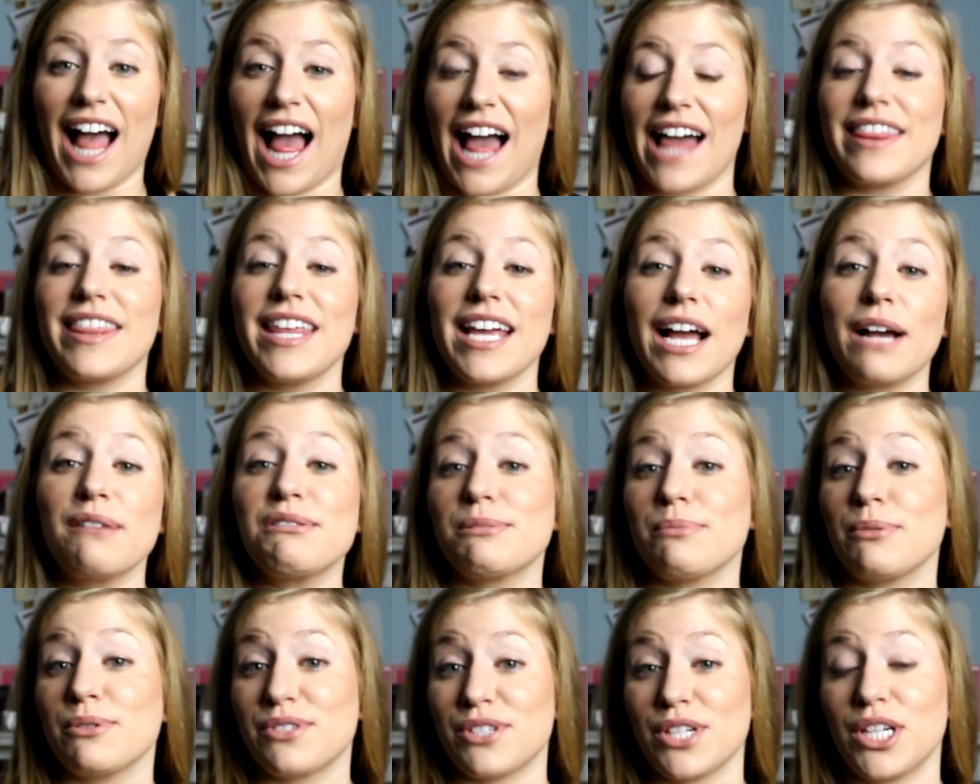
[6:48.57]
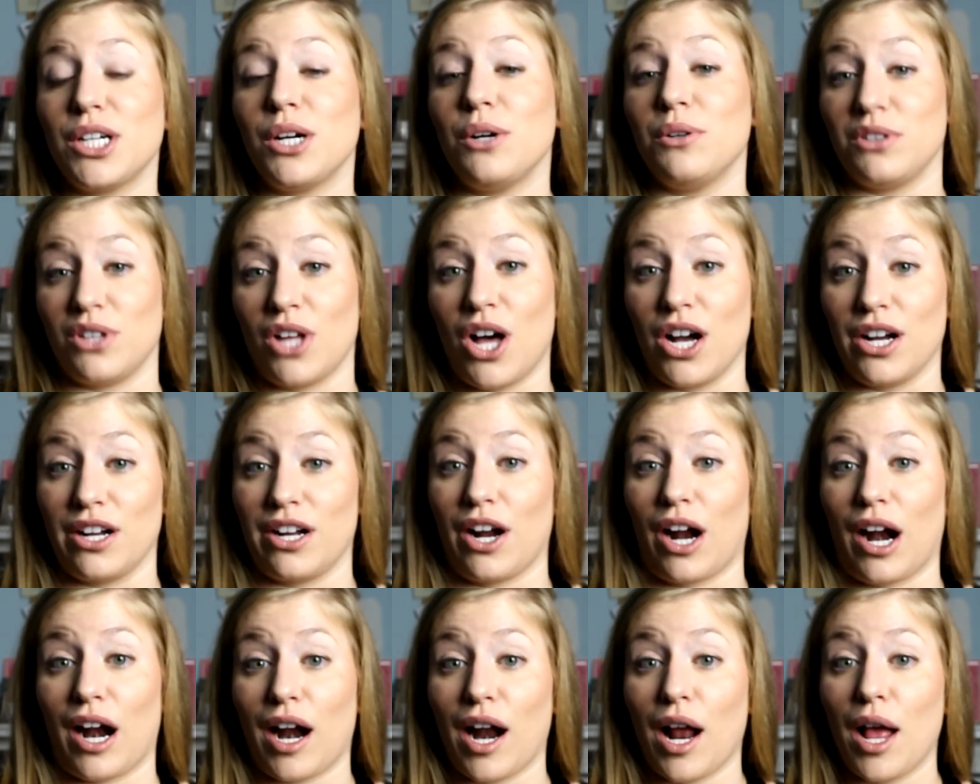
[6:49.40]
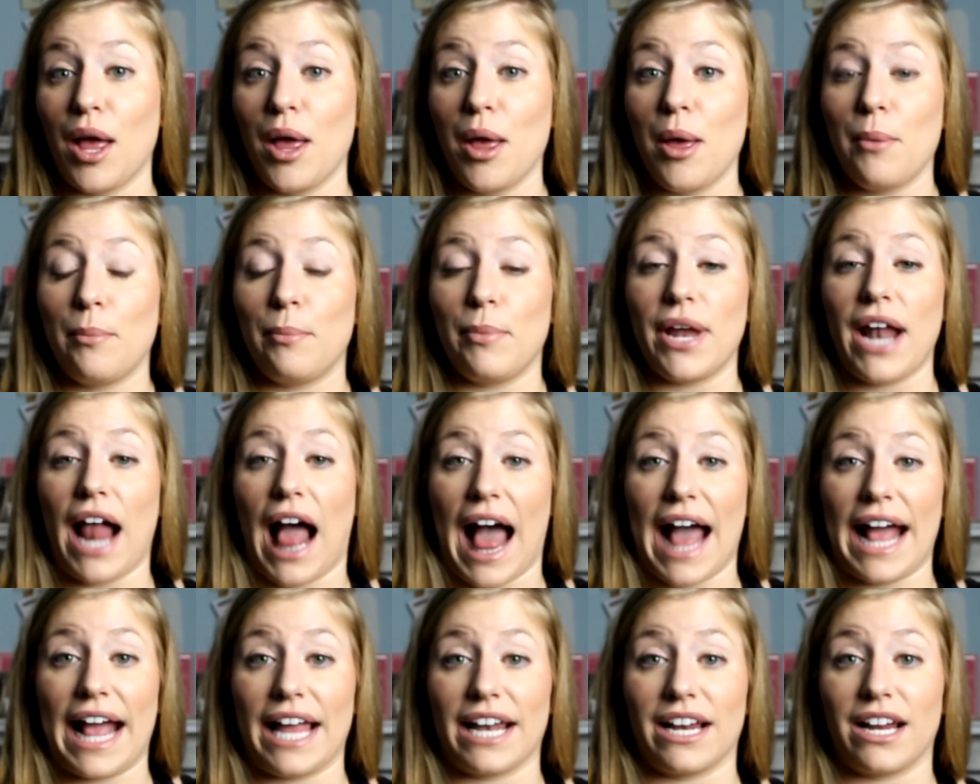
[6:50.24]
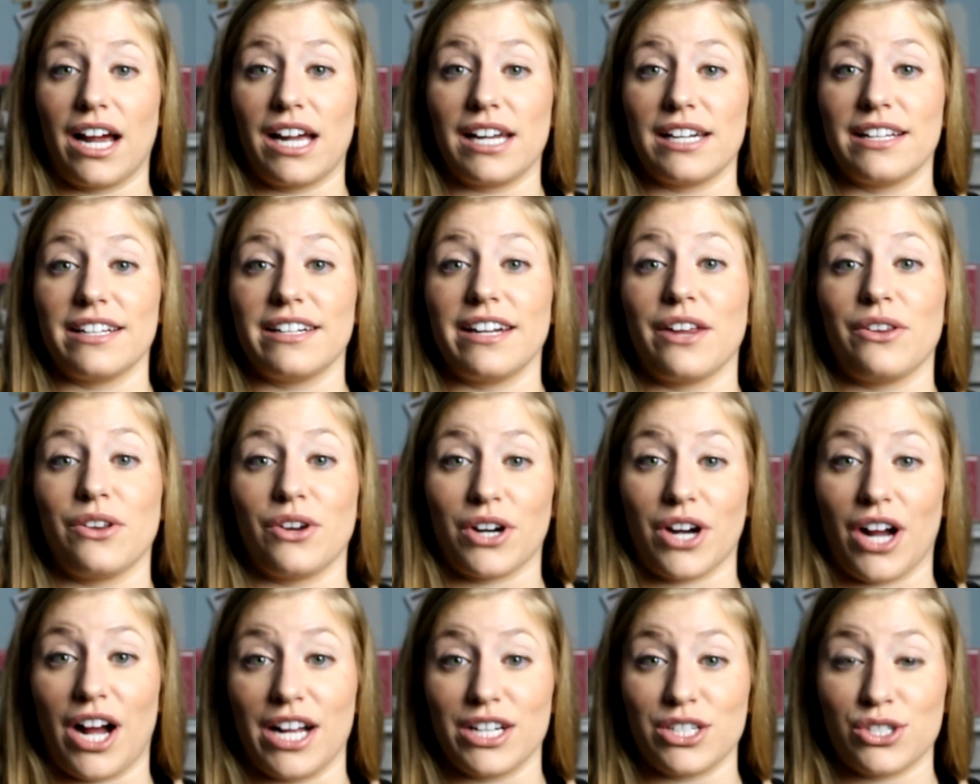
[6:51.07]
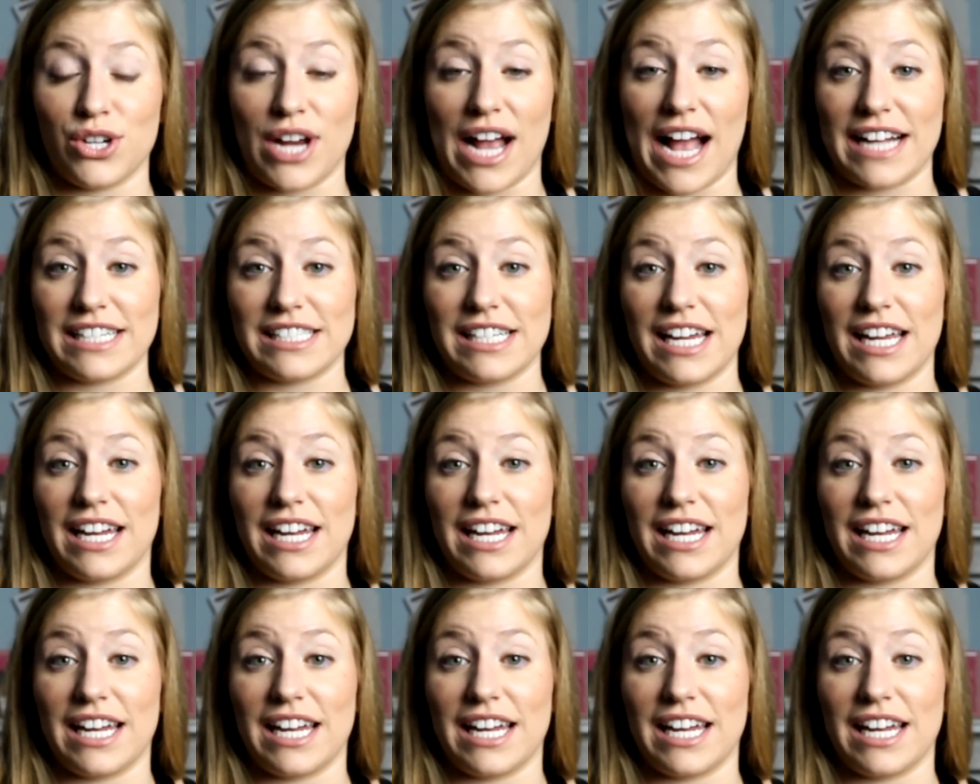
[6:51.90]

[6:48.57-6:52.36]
I think I was supposed to go longer, but I had gotten another contract